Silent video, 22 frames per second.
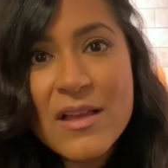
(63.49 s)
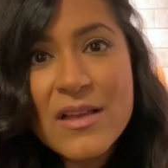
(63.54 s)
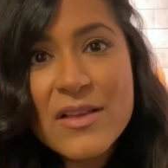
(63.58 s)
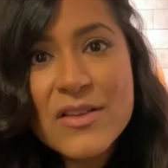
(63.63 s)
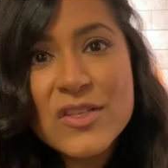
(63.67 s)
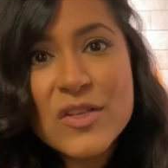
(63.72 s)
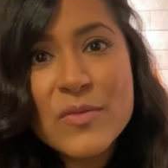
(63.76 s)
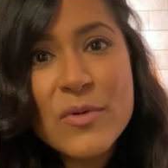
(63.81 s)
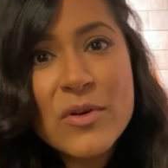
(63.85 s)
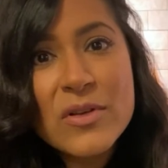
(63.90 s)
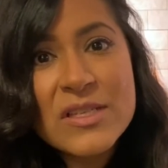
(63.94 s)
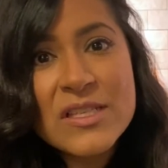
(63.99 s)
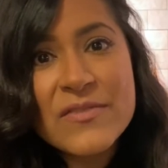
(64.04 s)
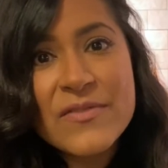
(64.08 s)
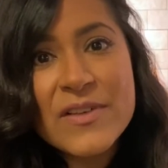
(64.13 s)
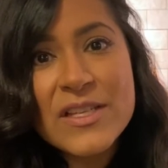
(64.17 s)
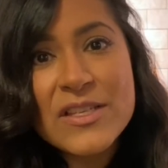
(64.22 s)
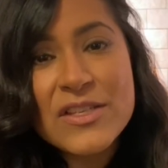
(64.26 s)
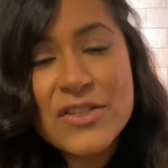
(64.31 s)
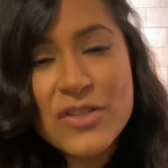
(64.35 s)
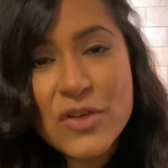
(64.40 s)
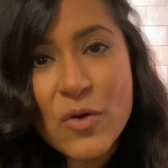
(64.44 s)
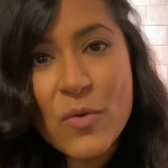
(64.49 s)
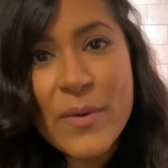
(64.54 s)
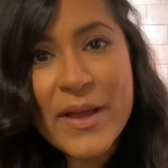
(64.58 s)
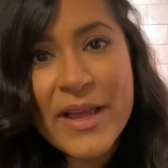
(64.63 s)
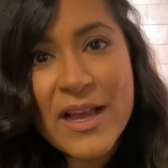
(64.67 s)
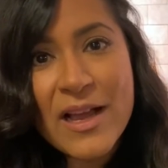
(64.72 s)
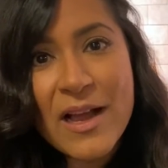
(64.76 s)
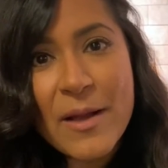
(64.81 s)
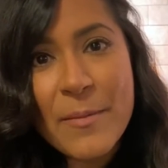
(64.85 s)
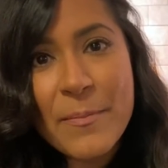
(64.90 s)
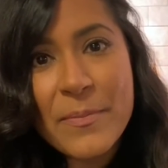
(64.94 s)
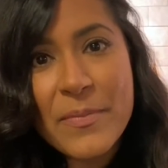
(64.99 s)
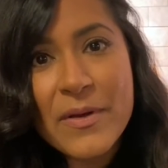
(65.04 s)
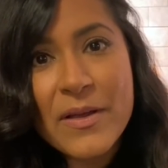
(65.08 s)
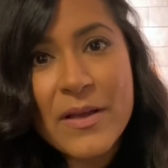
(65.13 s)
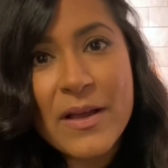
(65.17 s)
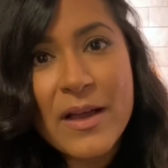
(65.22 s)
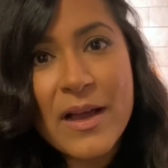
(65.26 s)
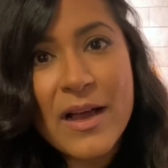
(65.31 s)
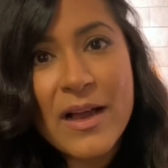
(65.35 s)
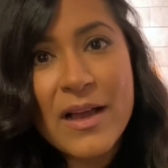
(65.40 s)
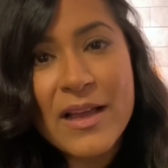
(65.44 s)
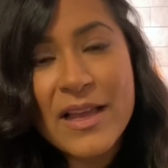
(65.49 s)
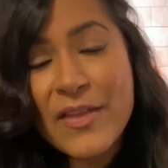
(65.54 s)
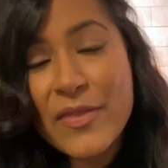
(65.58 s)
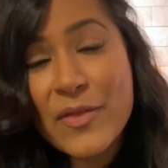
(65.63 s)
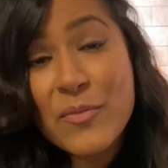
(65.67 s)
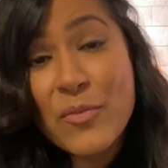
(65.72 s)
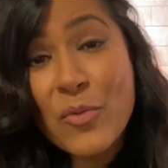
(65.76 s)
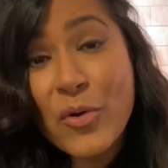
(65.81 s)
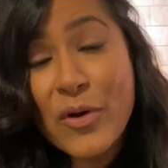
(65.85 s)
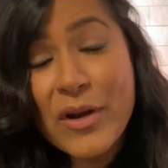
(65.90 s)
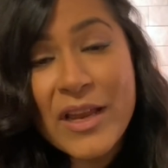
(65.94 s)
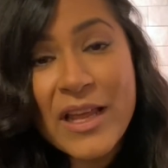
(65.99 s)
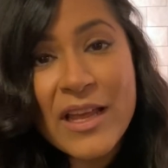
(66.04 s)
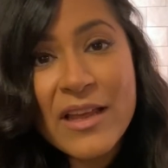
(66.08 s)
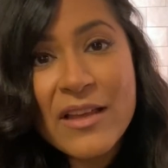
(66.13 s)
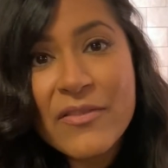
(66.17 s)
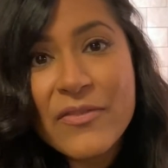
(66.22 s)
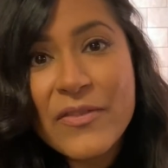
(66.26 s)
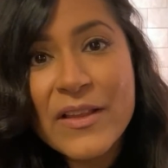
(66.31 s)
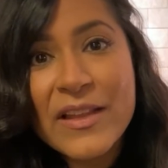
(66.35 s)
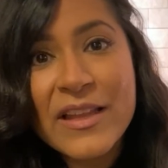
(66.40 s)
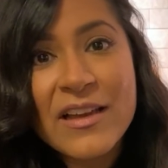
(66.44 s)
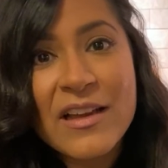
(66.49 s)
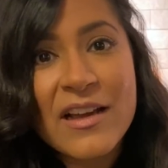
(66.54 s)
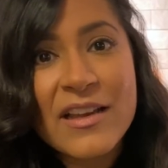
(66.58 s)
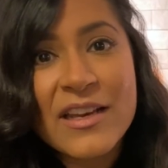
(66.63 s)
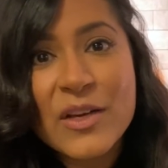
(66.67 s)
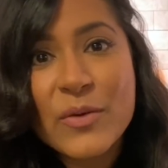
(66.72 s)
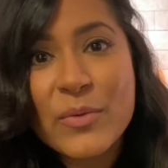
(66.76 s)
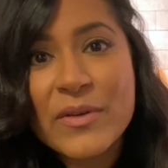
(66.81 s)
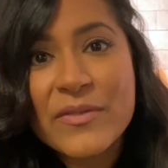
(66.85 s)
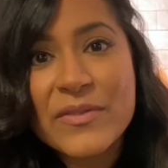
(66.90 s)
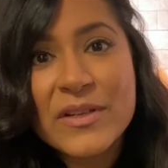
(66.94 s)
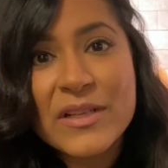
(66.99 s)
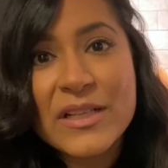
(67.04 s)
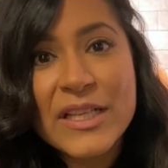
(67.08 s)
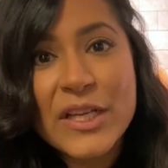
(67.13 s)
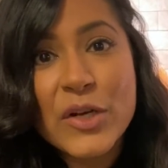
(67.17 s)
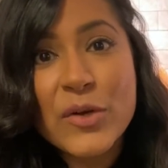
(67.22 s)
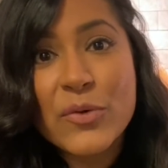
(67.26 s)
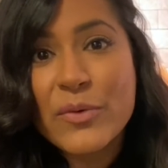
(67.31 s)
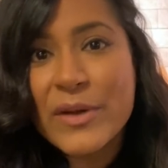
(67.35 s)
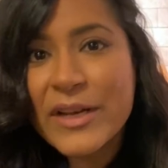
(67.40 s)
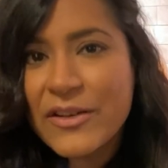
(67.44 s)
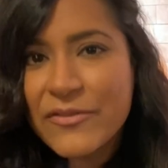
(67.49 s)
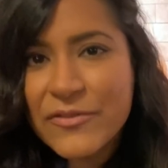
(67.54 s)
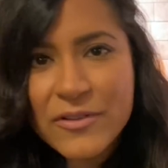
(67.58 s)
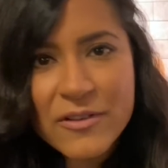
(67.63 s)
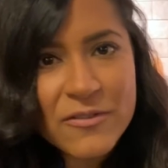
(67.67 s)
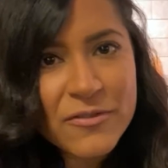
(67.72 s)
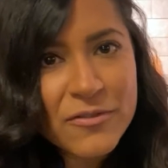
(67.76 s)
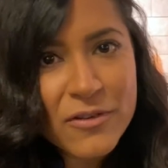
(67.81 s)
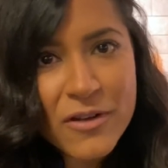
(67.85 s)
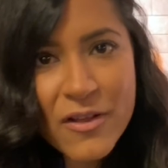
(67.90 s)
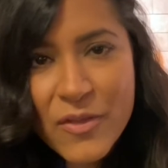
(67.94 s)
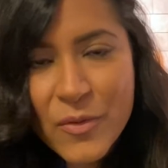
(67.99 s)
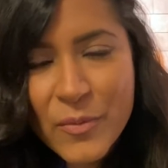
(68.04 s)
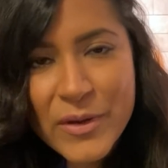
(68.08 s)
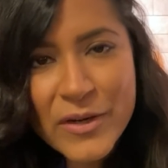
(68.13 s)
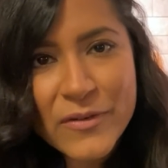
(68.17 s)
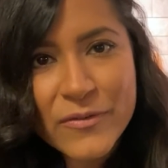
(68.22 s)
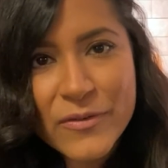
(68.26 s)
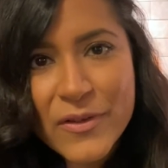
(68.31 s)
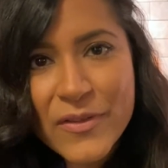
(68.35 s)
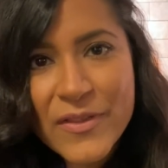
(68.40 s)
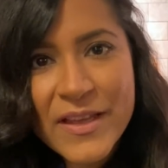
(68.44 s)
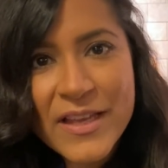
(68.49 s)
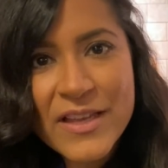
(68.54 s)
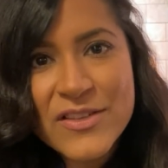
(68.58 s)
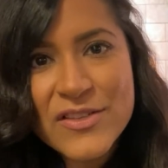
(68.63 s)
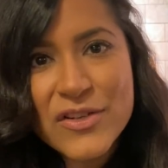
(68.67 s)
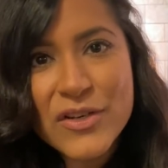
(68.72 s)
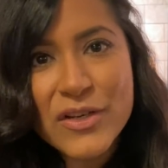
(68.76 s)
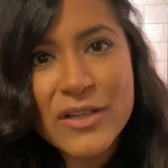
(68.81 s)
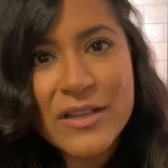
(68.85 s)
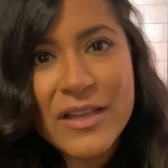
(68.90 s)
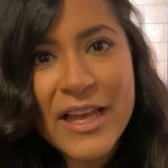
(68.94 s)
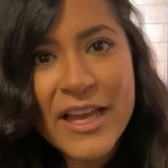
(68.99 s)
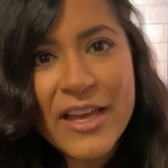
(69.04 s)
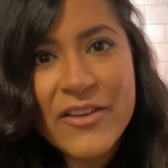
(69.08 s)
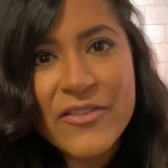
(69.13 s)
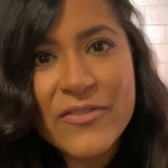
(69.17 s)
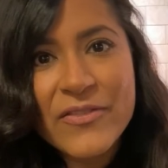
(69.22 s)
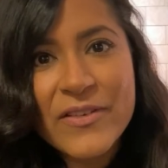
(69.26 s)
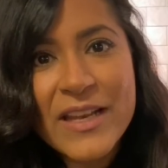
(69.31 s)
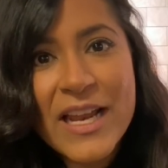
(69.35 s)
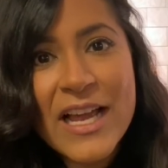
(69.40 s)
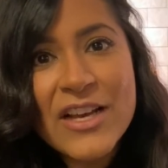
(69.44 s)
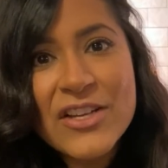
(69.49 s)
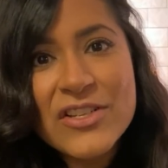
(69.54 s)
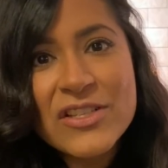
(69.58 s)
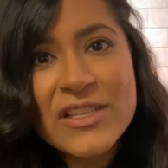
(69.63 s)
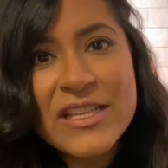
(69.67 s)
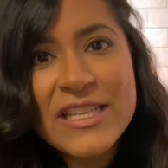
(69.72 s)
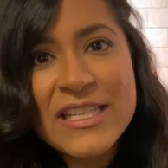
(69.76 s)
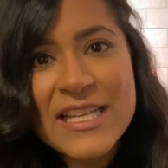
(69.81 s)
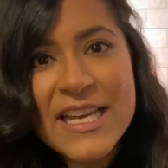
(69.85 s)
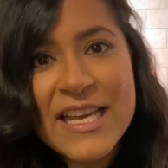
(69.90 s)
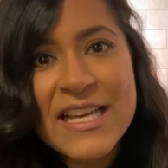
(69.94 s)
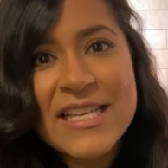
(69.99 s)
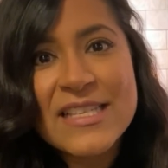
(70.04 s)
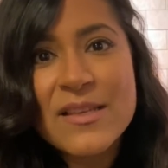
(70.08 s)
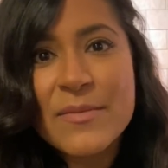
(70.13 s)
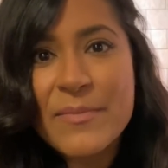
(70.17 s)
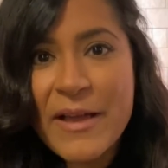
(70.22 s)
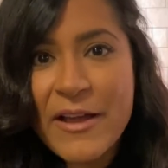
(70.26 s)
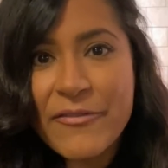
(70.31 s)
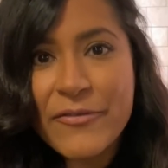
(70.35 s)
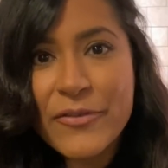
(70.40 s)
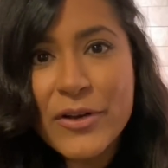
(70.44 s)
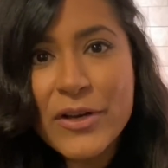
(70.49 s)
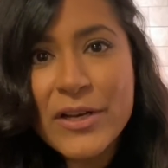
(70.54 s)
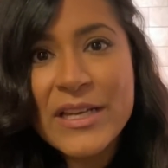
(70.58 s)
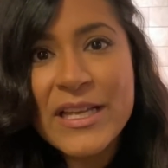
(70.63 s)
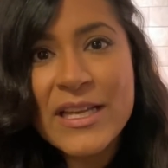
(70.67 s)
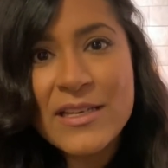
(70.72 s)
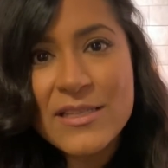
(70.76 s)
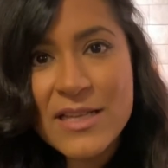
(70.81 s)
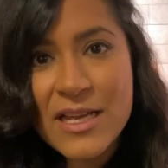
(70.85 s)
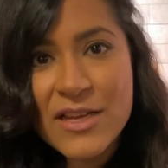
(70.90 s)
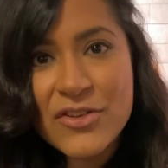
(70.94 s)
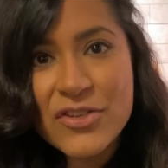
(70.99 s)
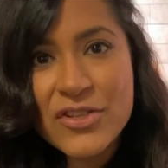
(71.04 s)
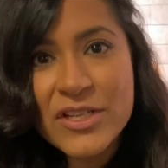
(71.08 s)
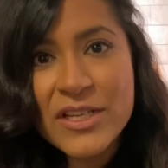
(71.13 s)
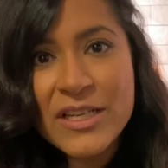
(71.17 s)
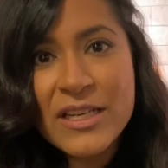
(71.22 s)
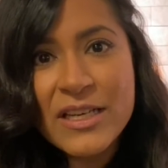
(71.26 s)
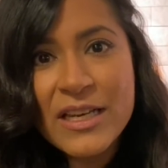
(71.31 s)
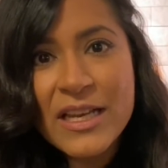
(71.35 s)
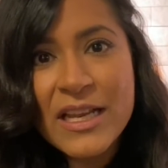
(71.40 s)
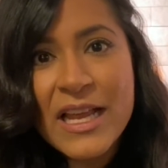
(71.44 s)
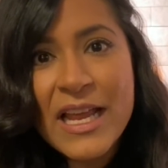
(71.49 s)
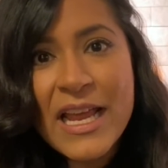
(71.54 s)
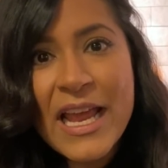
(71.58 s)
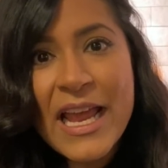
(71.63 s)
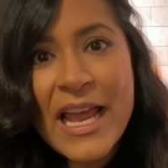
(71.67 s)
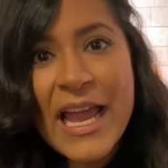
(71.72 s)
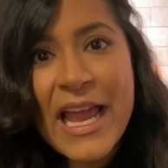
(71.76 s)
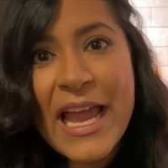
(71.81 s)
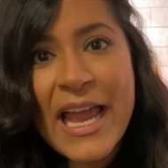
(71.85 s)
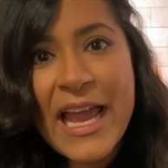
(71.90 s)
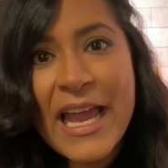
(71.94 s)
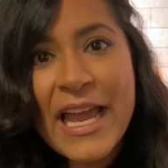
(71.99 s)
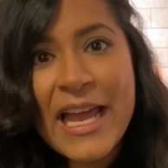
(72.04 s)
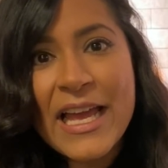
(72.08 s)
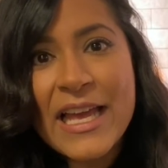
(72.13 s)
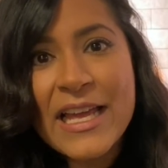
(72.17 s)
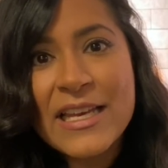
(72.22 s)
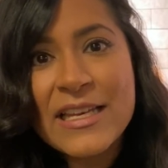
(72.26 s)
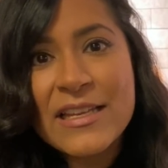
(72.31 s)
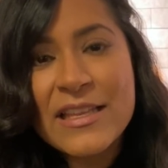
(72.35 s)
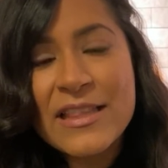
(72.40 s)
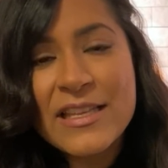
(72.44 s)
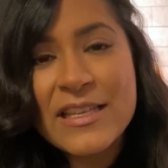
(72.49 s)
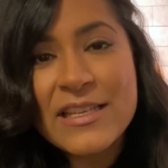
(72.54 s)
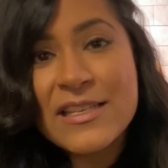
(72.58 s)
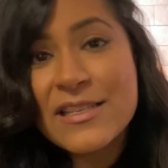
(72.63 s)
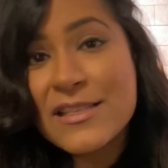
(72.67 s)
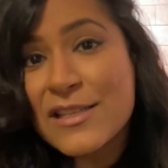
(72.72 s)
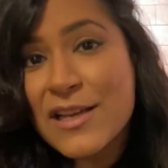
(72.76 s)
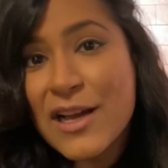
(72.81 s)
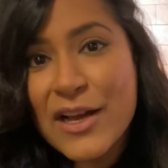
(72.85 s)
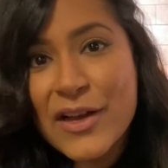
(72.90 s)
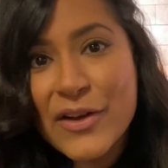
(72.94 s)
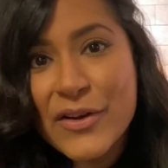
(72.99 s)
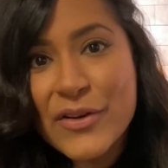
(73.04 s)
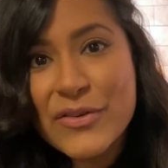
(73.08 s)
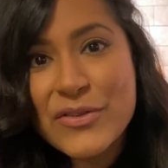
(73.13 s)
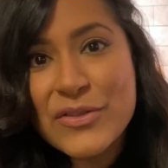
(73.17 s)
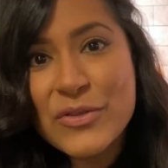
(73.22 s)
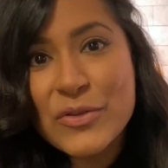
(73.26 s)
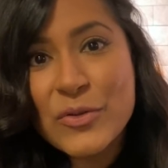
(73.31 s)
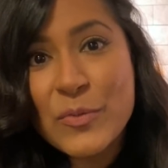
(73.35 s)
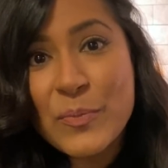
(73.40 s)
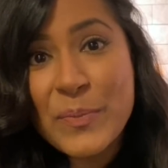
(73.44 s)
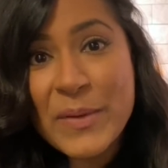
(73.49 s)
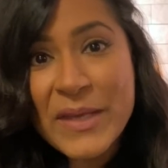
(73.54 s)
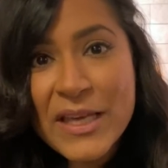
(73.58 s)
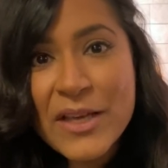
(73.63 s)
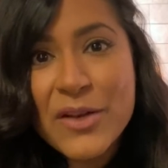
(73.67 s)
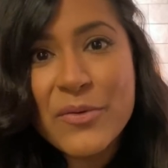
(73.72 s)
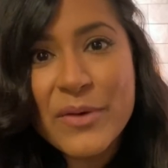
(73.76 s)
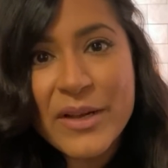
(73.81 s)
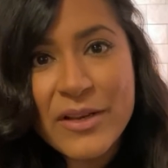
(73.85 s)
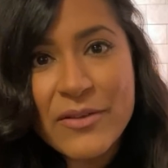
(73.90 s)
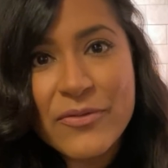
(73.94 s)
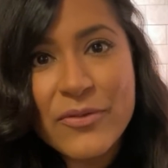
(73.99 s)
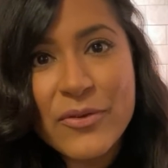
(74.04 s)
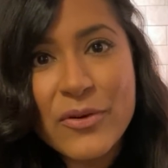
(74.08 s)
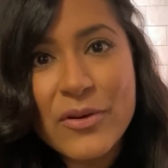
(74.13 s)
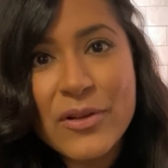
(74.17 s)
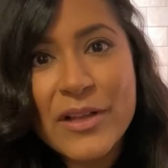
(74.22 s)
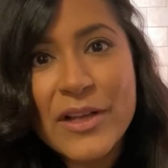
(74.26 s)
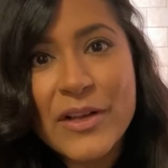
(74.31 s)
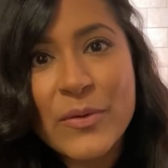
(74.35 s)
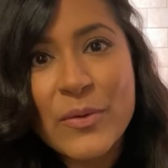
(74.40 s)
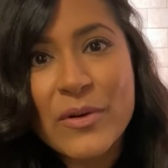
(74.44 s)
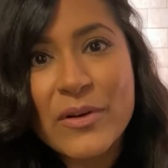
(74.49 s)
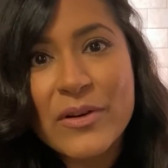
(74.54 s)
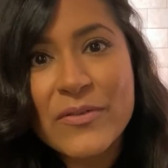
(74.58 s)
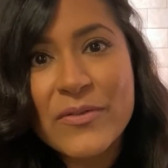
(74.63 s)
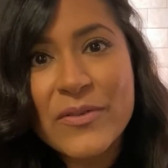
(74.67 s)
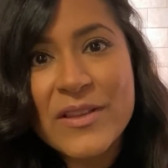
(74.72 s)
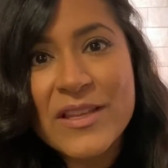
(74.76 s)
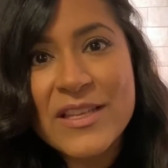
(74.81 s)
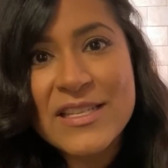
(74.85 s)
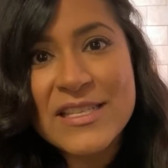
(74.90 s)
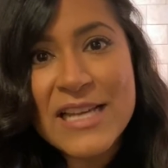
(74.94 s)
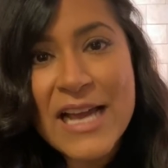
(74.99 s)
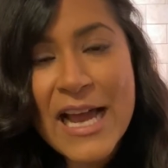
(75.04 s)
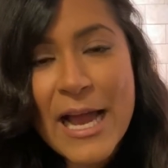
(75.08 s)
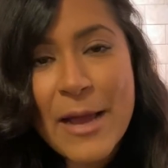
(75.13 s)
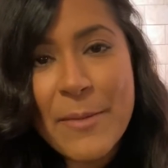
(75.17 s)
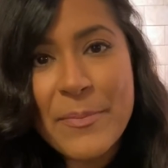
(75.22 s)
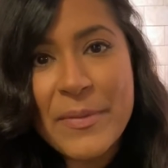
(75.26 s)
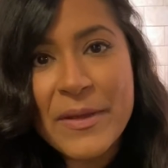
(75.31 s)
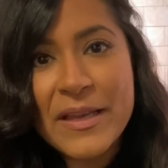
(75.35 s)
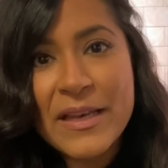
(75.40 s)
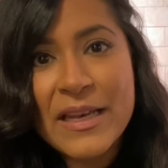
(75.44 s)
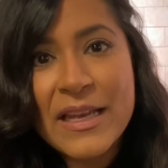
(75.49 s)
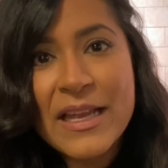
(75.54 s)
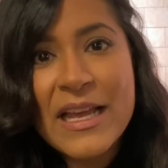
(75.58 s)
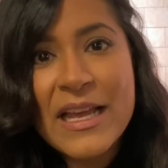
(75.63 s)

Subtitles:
So most of us don't wake up in the morning feeling unequivocally grateful for all the wonderful things in our life. It actually takes some effort, intention, and the desire to be grateful in order for this to happen.